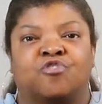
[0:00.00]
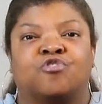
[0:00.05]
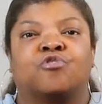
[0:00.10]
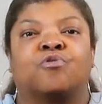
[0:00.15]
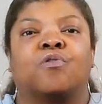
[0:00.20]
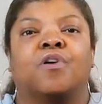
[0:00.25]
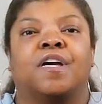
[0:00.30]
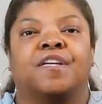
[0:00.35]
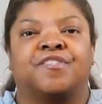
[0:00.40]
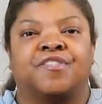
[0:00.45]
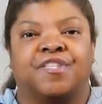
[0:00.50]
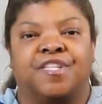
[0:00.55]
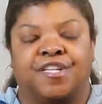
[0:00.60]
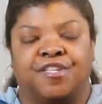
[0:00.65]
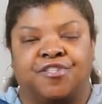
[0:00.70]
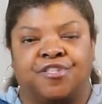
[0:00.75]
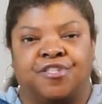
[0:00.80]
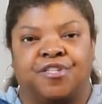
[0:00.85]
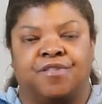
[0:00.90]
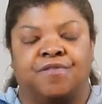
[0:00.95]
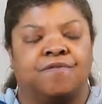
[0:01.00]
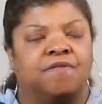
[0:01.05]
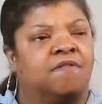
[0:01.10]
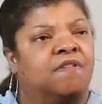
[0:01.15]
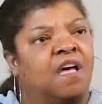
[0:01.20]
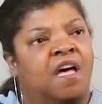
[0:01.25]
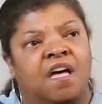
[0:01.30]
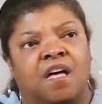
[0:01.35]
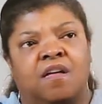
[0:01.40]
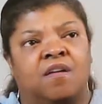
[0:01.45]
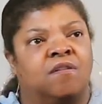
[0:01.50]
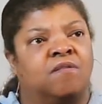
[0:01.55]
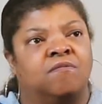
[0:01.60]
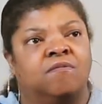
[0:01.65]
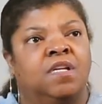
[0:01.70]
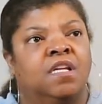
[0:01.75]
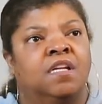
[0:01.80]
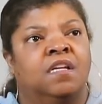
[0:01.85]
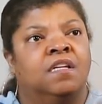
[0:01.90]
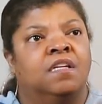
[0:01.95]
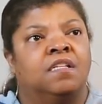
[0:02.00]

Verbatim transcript: Trust issues. No,